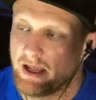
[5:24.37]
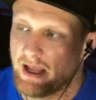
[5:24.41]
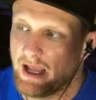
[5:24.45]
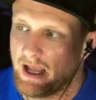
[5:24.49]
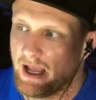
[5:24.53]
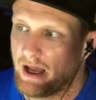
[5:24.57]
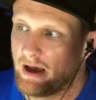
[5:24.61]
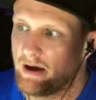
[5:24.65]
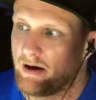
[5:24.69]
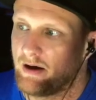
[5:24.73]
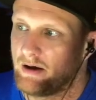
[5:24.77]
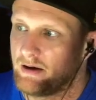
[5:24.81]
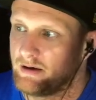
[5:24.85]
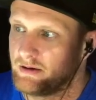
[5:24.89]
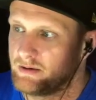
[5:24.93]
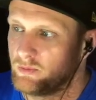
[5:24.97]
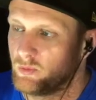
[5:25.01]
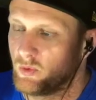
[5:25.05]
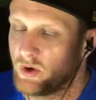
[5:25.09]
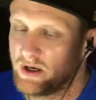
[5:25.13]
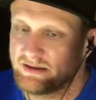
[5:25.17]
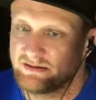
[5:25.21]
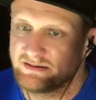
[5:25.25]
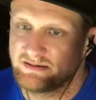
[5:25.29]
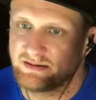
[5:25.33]
on
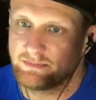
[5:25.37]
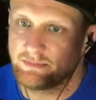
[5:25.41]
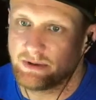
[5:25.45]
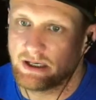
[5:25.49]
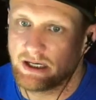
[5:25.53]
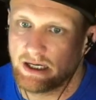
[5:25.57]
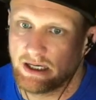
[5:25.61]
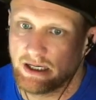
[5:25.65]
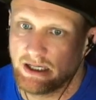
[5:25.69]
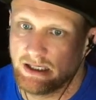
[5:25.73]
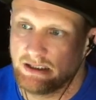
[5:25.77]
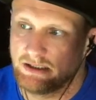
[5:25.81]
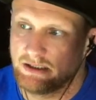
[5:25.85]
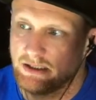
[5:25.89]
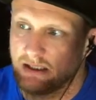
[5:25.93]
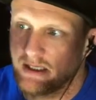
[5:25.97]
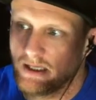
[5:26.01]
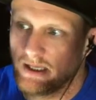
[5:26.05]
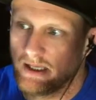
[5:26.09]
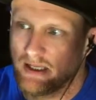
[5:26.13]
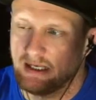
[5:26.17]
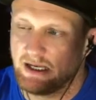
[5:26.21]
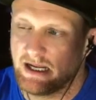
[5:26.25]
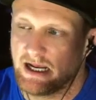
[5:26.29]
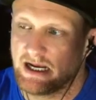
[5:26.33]
what to mine
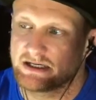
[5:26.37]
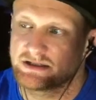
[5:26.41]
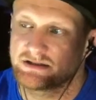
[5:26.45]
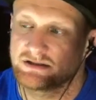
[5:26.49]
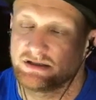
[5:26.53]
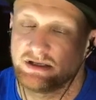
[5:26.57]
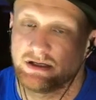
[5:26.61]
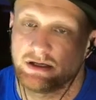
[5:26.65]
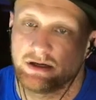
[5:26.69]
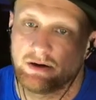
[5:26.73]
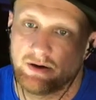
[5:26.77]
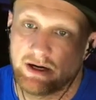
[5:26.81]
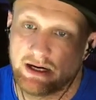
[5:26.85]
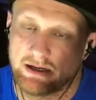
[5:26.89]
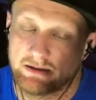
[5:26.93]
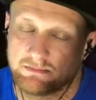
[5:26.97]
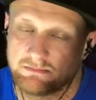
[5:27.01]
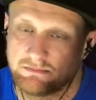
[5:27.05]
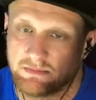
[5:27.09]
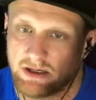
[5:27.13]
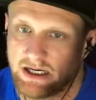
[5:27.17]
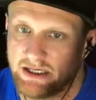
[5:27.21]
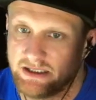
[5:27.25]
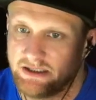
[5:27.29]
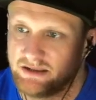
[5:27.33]
and actually go out
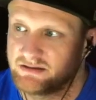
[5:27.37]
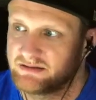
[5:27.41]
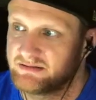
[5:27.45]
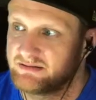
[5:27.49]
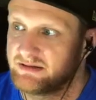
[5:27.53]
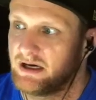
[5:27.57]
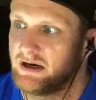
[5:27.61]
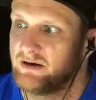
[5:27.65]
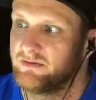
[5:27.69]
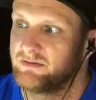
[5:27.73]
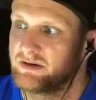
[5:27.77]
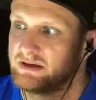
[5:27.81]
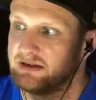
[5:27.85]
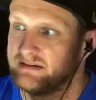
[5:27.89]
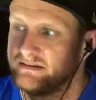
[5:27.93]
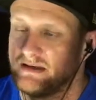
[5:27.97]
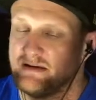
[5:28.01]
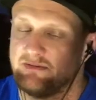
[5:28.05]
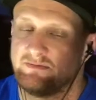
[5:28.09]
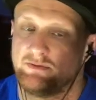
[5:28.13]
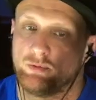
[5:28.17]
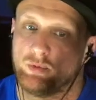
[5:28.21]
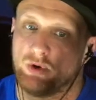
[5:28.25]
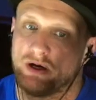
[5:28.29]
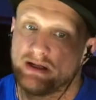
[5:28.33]
and mine yourself because
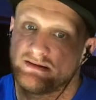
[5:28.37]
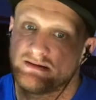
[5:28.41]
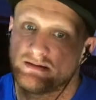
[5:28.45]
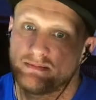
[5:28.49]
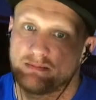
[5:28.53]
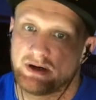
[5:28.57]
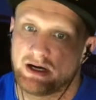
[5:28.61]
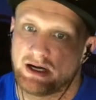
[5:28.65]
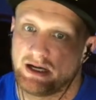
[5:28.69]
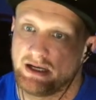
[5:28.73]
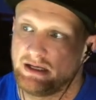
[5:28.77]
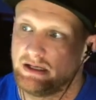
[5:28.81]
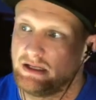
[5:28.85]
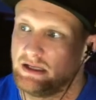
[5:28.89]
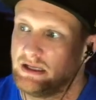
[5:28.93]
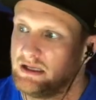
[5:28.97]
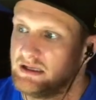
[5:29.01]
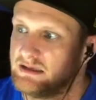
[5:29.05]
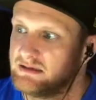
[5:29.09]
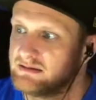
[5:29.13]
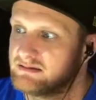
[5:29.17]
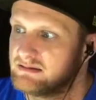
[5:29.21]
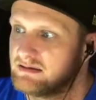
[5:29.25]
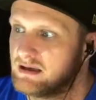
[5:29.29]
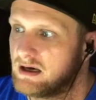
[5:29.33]
even what to mine
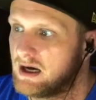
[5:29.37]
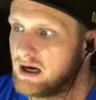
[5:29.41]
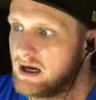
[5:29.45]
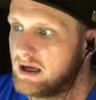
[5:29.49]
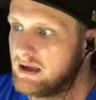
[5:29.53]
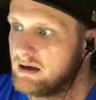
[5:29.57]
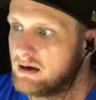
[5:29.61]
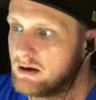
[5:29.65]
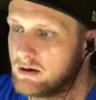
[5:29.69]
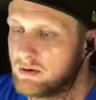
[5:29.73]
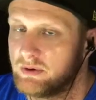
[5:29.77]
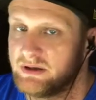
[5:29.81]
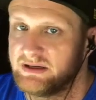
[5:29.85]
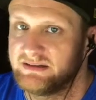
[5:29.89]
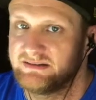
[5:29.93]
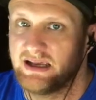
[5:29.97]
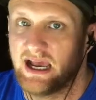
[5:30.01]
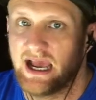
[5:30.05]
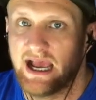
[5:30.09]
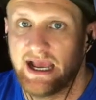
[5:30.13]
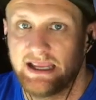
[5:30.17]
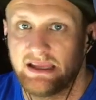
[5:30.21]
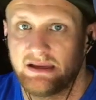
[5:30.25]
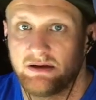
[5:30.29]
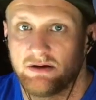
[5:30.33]
is not always
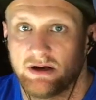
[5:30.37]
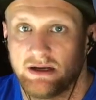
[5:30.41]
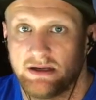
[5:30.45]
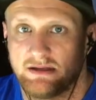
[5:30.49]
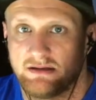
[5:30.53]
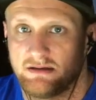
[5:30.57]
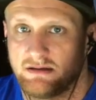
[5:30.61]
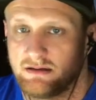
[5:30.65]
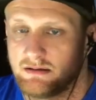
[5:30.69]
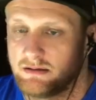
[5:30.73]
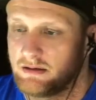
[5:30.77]
accurate